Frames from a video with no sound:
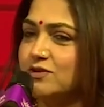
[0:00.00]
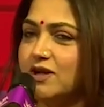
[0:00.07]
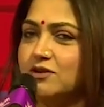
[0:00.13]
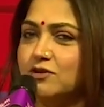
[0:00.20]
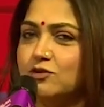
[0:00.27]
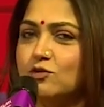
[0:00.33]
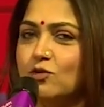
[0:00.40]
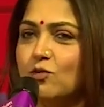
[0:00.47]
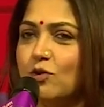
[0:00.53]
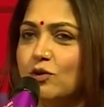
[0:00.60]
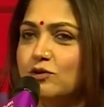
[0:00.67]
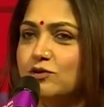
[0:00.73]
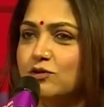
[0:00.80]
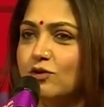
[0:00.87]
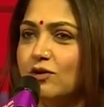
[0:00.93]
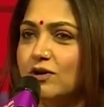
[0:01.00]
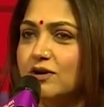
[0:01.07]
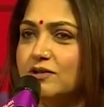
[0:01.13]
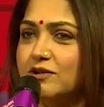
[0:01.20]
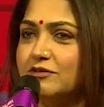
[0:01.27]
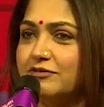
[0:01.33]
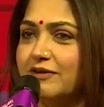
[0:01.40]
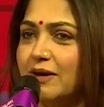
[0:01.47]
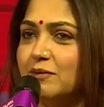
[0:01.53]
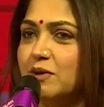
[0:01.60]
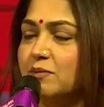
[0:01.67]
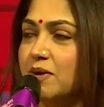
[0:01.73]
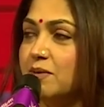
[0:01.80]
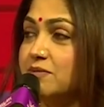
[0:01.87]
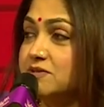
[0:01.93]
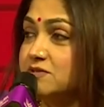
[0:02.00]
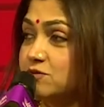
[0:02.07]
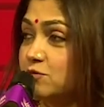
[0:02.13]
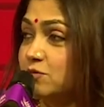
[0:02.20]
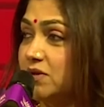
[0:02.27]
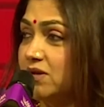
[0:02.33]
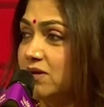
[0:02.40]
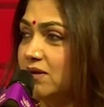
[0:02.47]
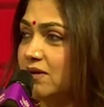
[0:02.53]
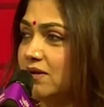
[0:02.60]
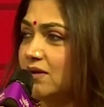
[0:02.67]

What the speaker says: that you don't want your other family members to be